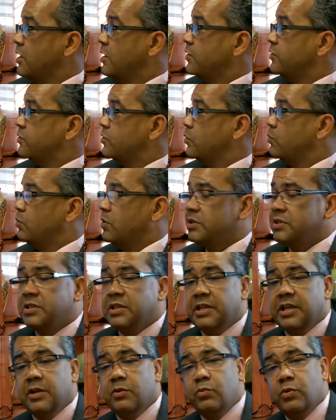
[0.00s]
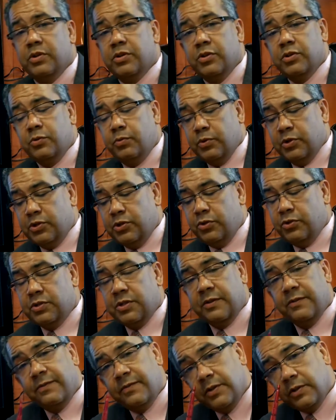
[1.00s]
So once again, whether you were
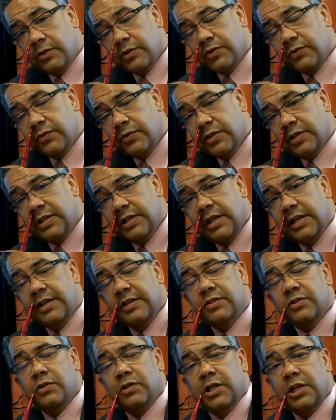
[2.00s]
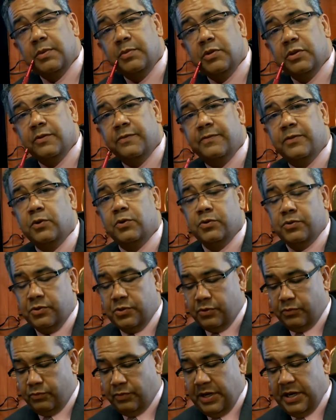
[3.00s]
using fillers for the nasolabial folds,
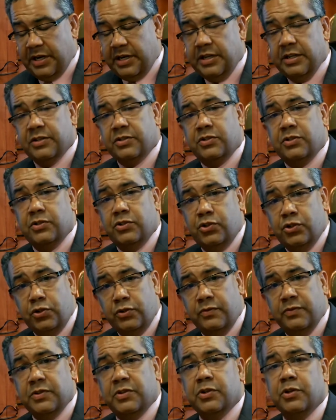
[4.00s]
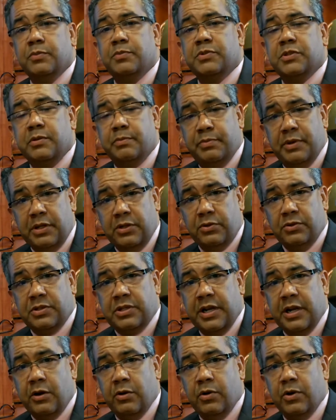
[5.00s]
the radius, the juvederms, the
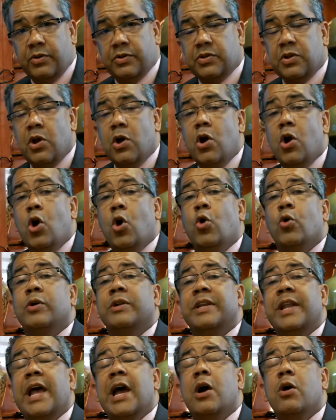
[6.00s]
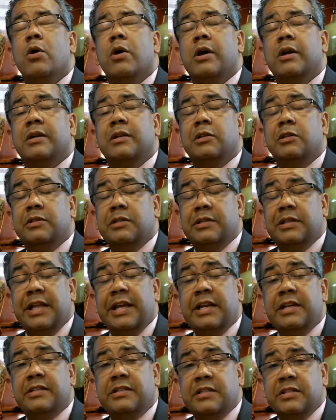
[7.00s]
belloteros, or now our
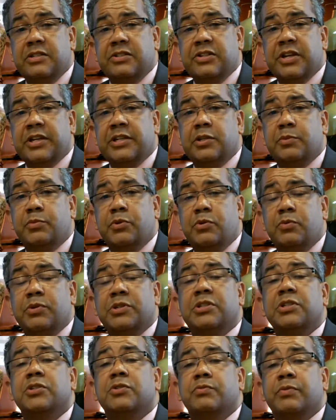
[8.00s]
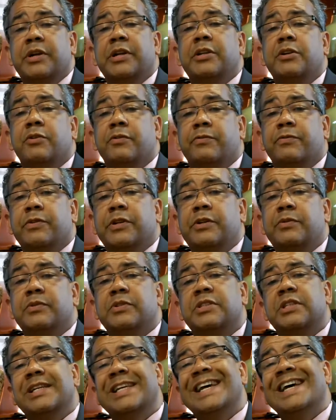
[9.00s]
latest injectable, which is radio
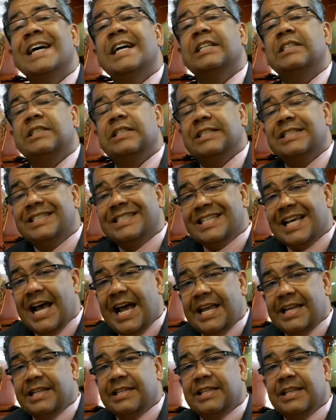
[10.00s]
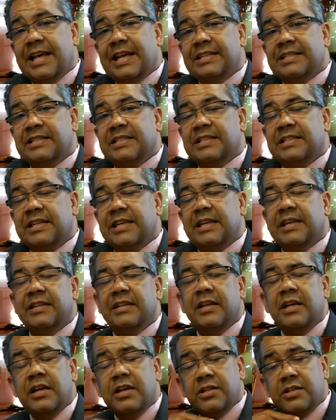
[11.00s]
frequency, to tighten that
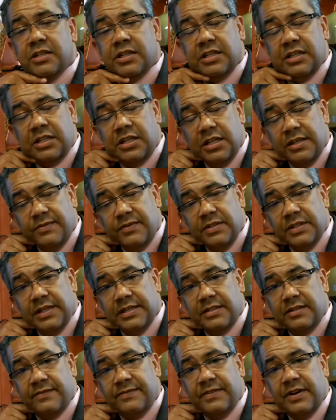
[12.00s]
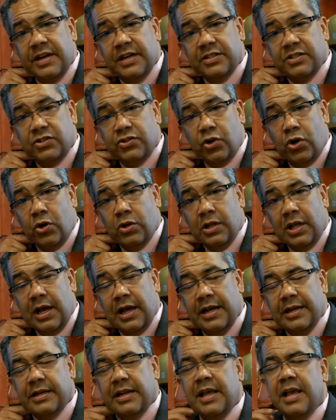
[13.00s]
skin, to give you that defined
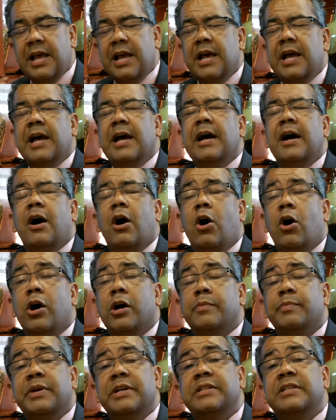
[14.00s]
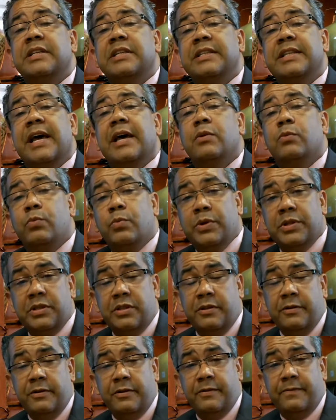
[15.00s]
jawline, augmenting that with
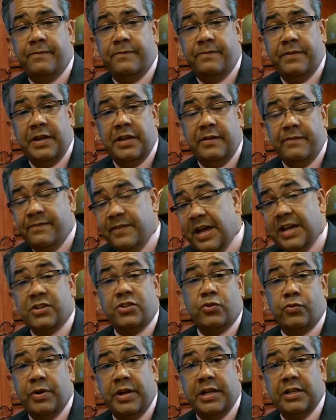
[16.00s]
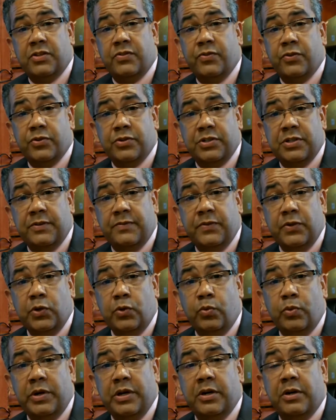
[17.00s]
the fat transfers, if you
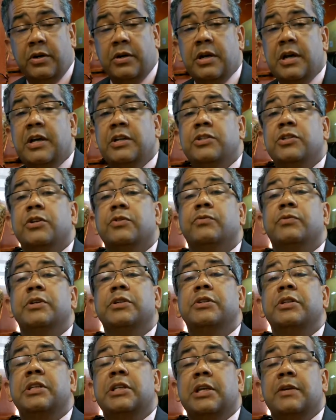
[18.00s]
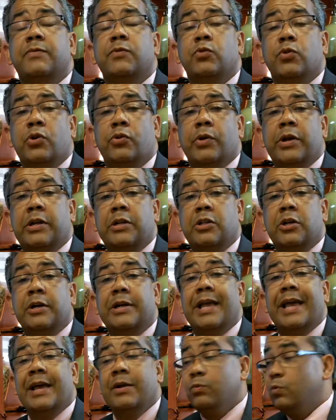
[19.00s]
will, to really give you a great look.
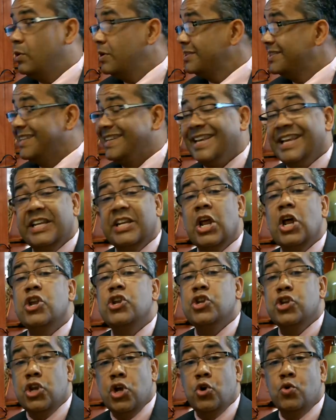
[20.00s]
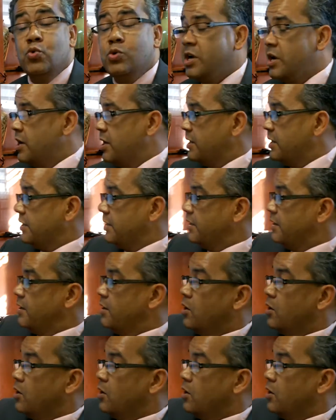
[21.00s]
And once again, no cutting.